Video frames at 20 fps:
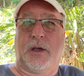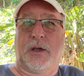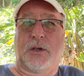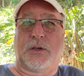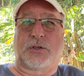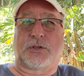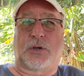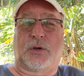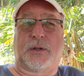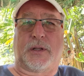
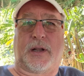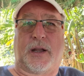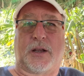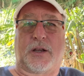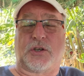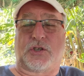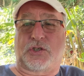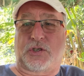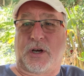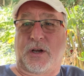so that I
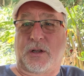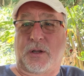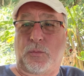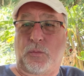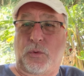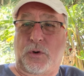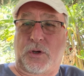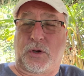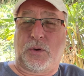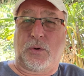could share them
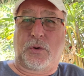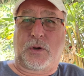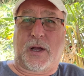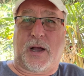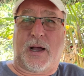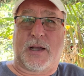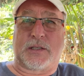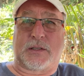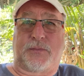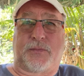with you
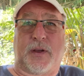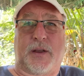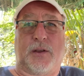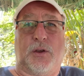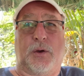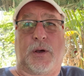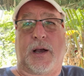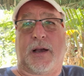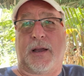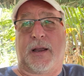guys. If any
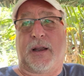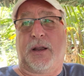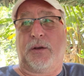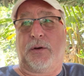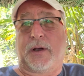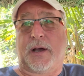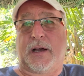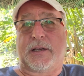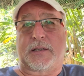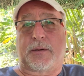of you
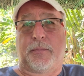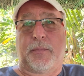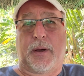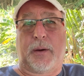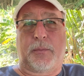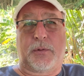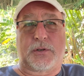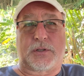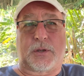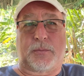guys are
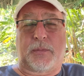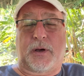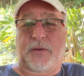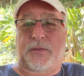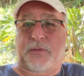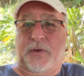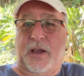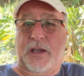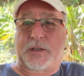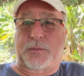members on my
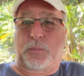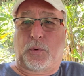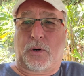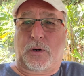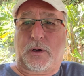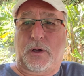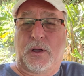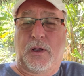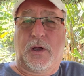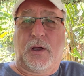Facebook,
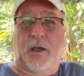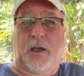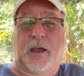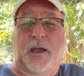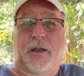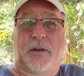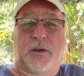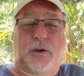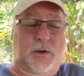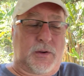
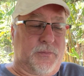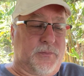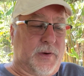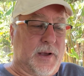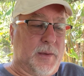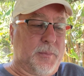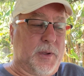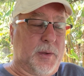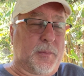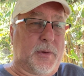and you can
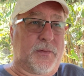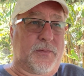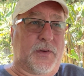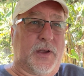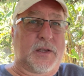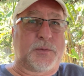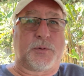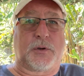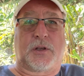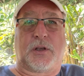find me on my
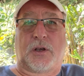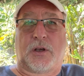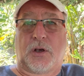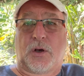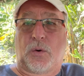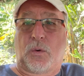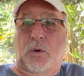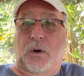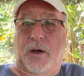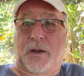Facebook, you can
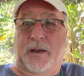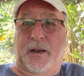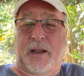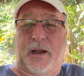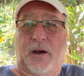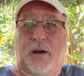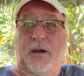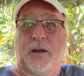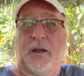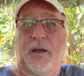go on
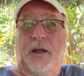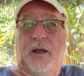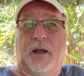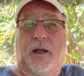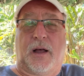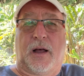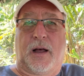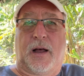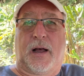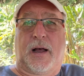there.
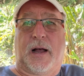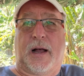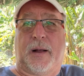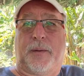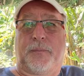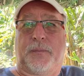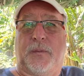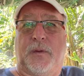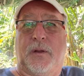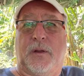
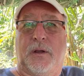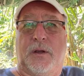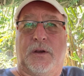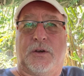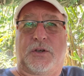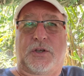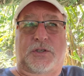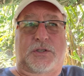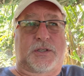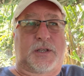
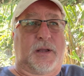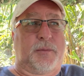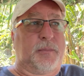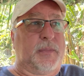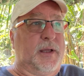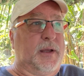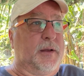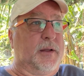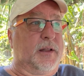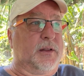Just send
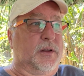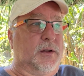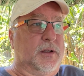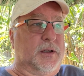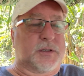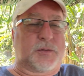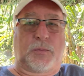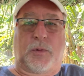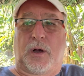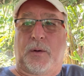me a
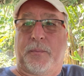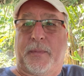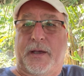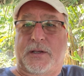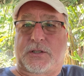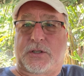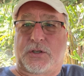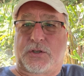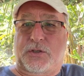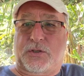small
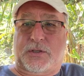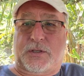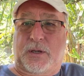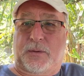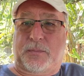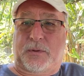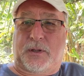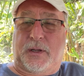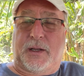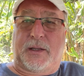message or
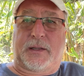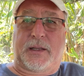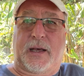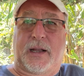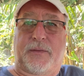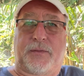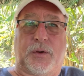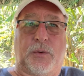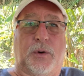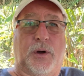something like that
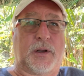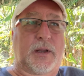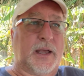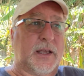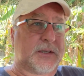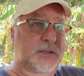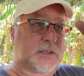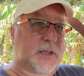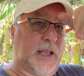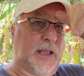if you want. Hey
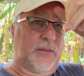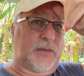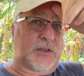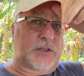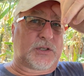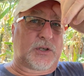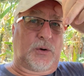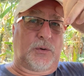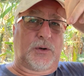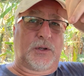Steve, it's
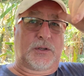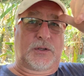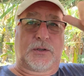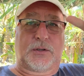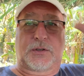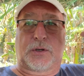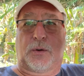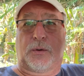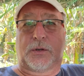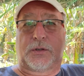so
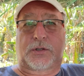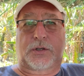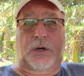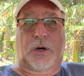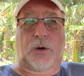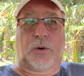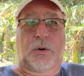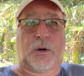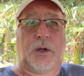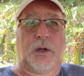and
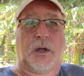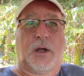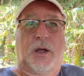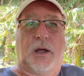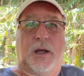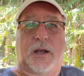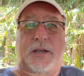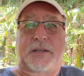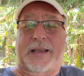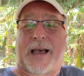so,
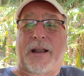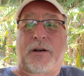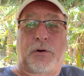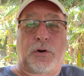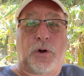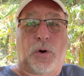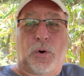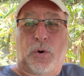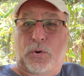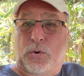because I don't
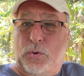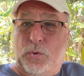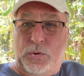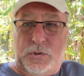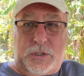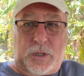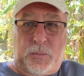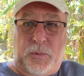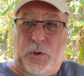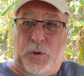know who
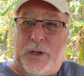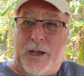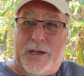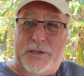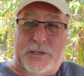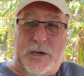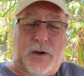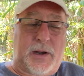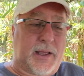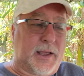some of you guys
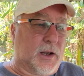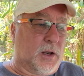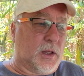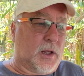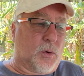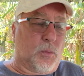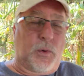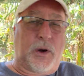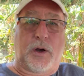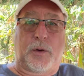are, and I get a lot
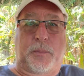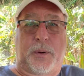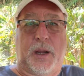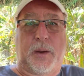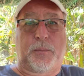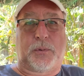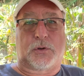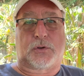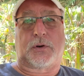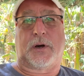of weird
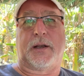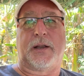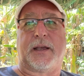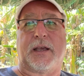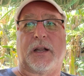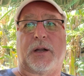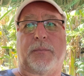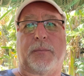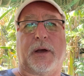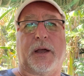people trying to
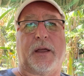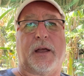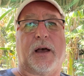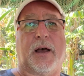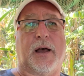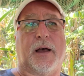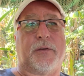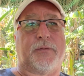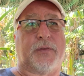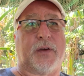get on my
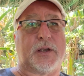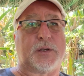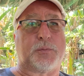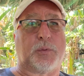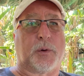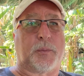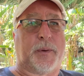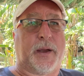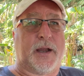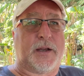
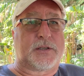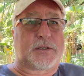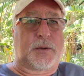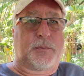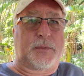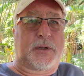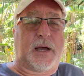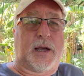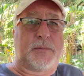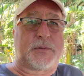Facebook page
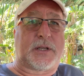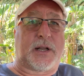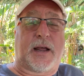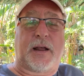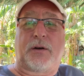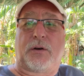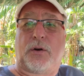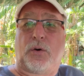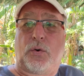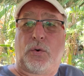sometimes, and I
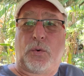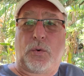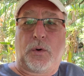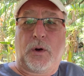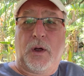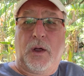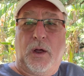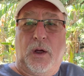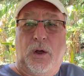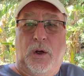don't know who.
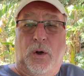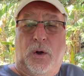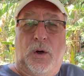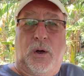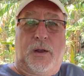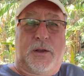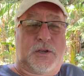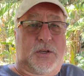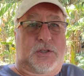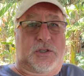
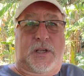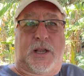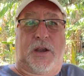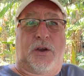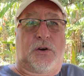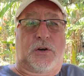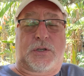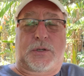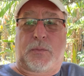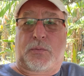Just say
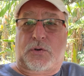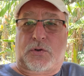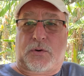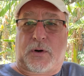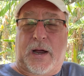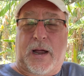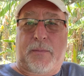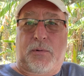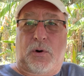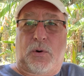you're a
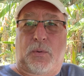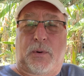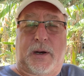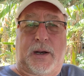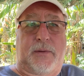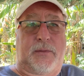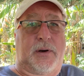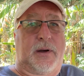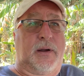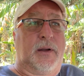subscriber or
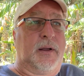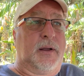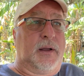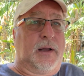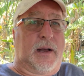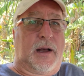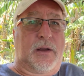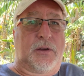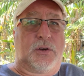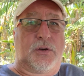whatever.
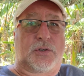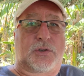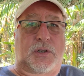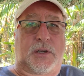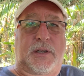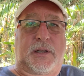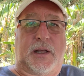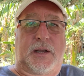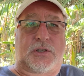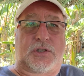I'll usually
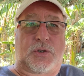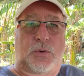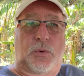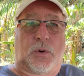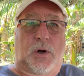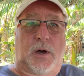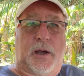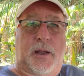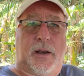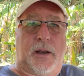let you
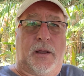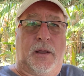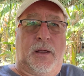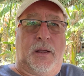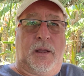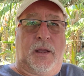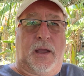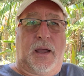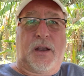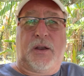on,
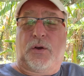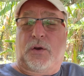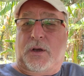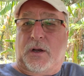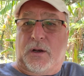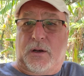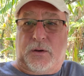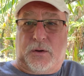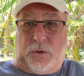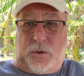and you
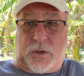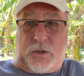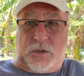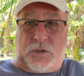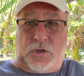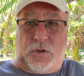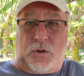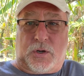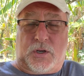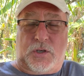
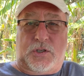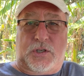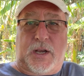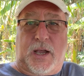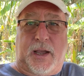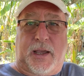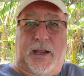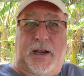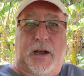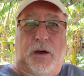can
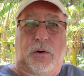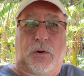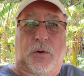check it out.